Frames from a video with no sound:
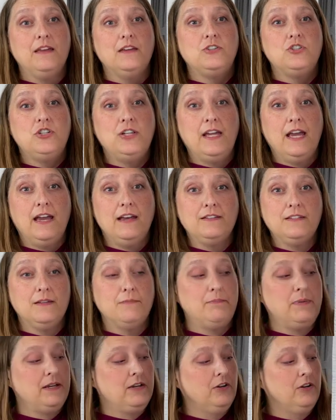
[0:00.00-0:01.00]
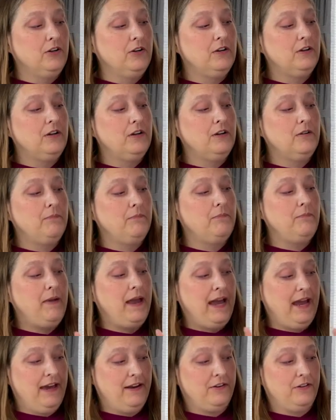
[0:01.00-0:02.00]
She has a bigger
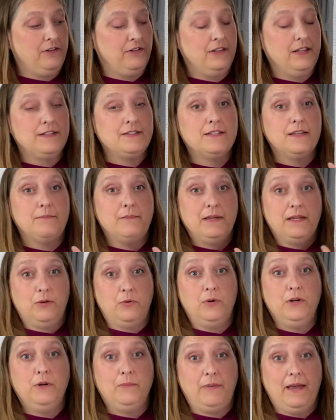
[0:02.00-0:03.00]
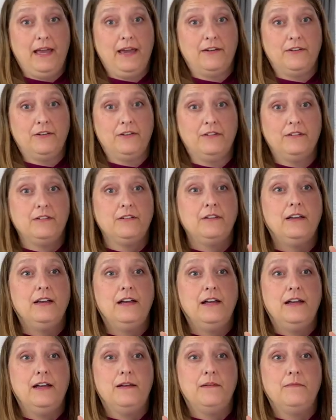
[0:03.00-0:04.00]
pattern that's a big quilt pattern,
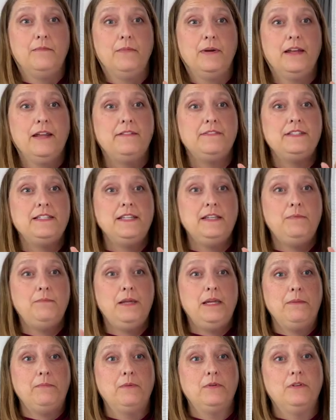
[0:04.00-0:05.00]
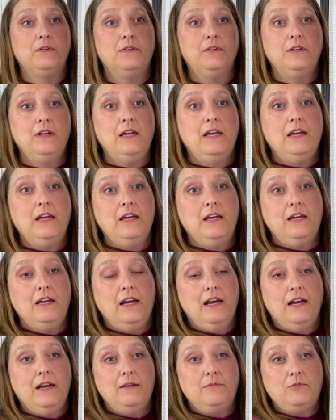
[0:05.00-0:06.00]
but I've seen people
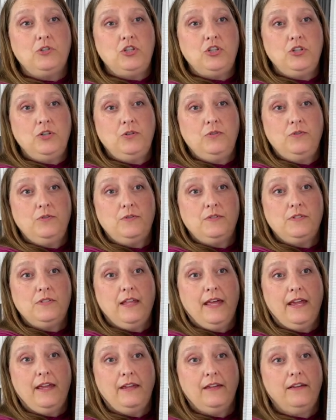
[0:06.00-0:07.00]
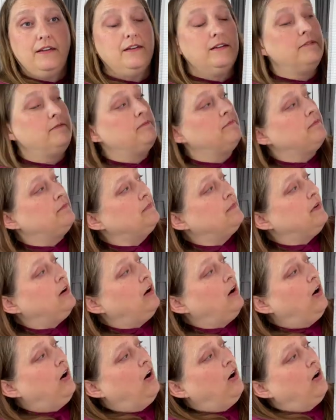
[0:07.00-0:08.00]
choose like
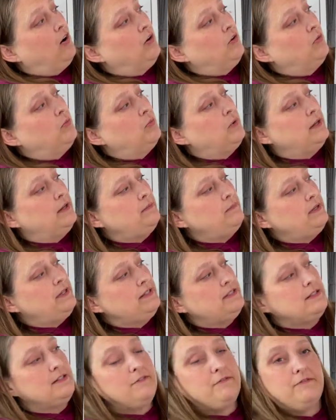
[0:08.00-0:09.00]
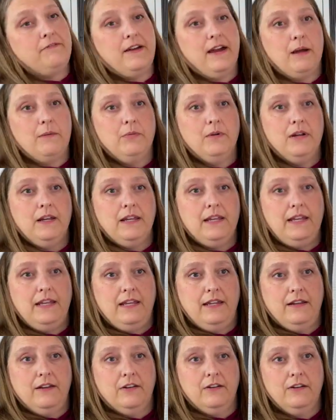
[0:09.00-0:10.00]
all one piece of fabric
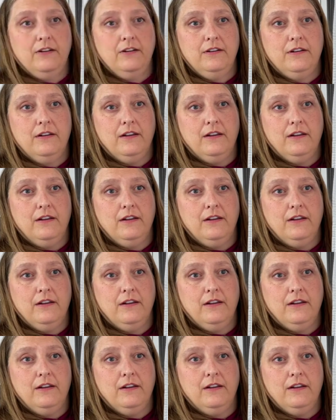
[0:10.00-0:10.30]
here.